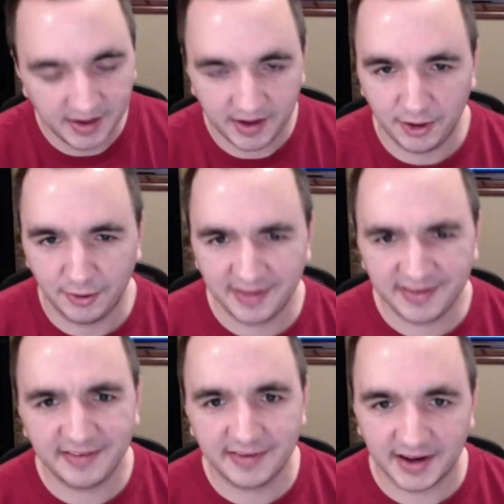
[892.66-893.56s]
This
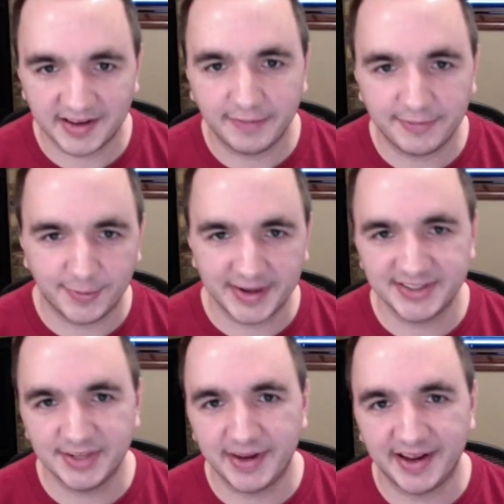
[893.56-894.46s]
is a tough
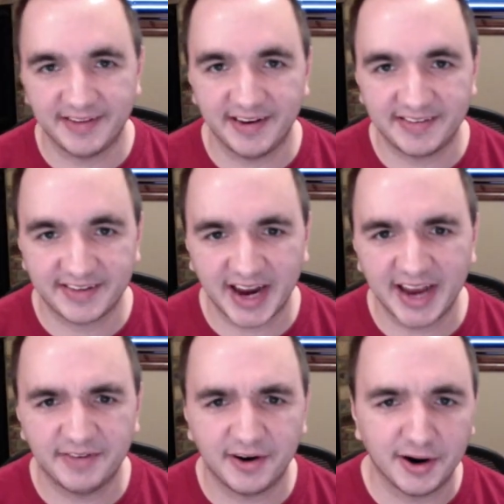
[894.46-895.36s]
question because it is kind
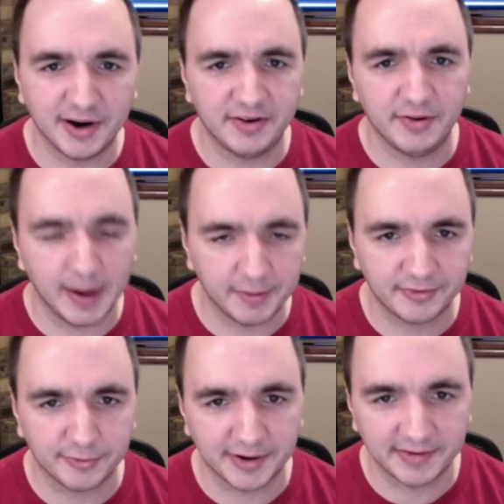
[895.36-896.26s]
of hard to
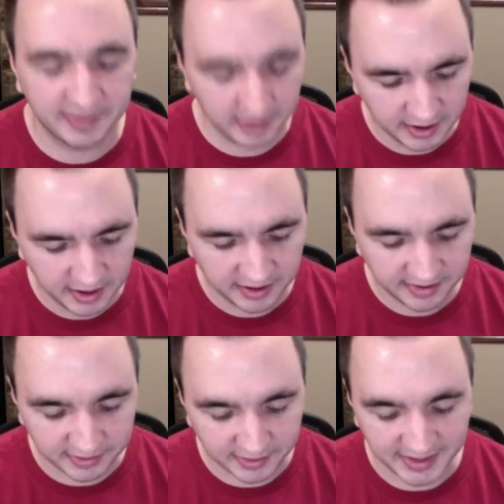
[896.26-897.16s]
outsource
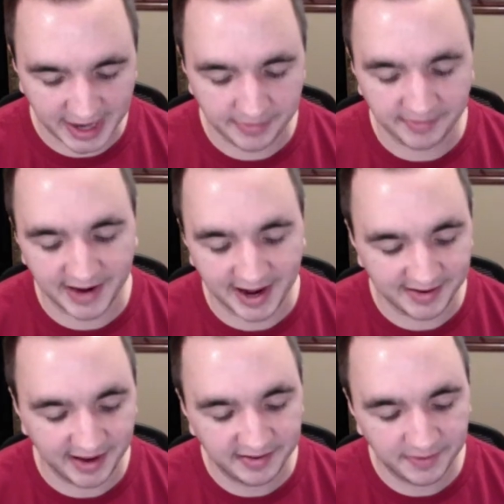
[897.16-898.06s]
certain types of
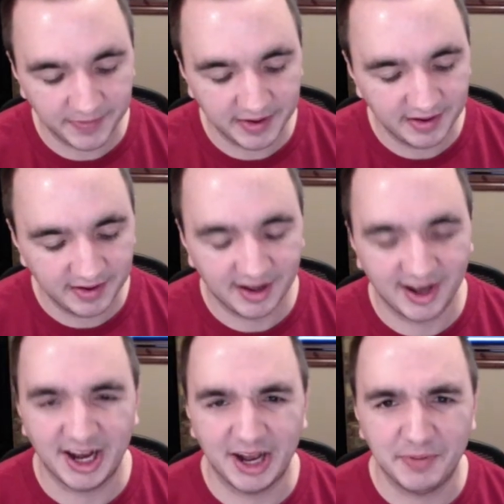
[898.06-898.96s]
content,
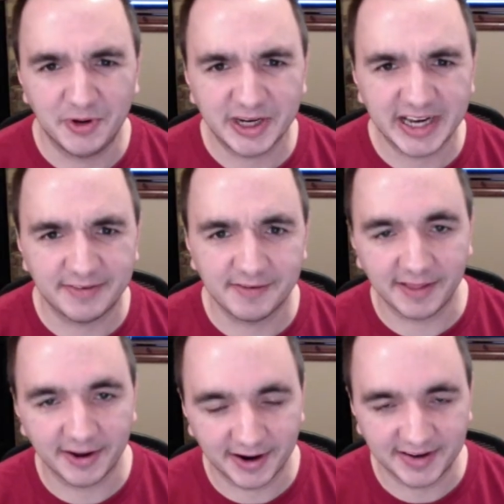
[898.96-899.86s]
you're going to have a
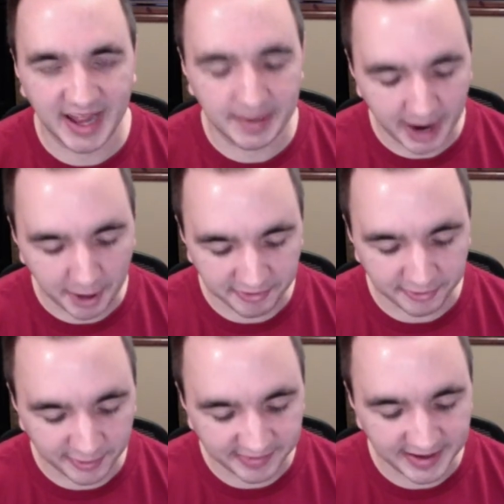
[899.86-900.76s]
really hard time
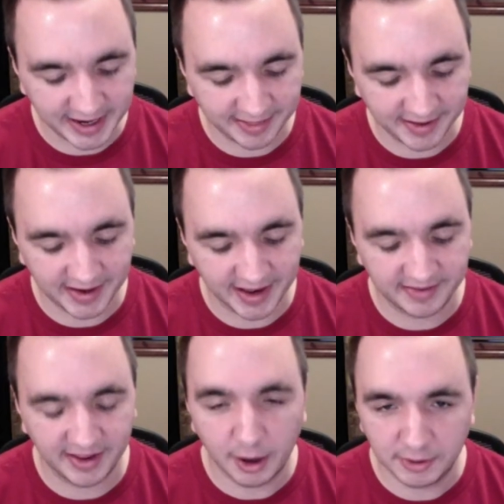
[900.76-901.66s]
outsourcing anything that
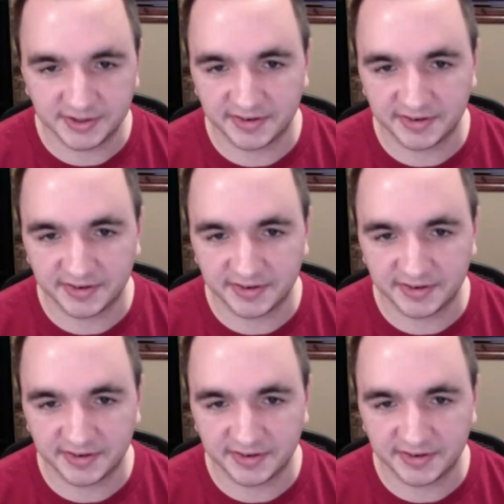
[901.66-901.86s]
tells your